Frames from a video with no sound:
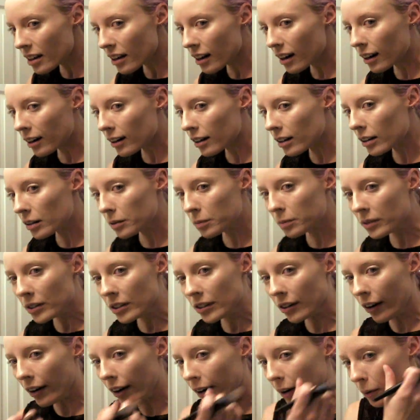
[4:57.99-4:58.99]

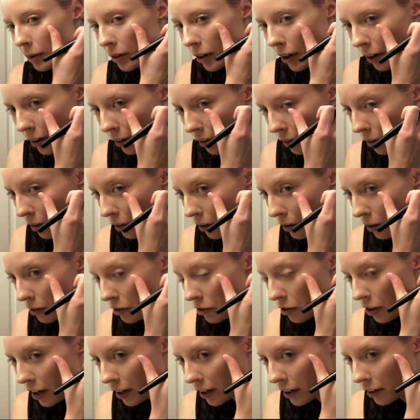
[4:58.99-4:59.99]
Sorry, I'm trying to
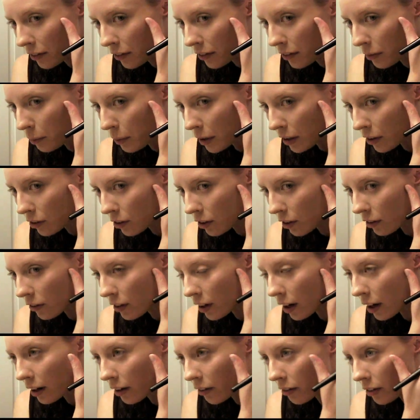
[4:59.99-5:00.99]
check and make sure I've
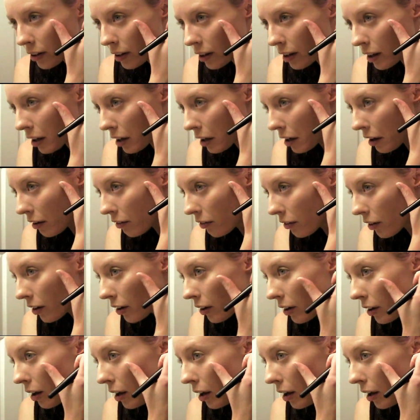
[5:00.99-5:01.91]
got everything covered.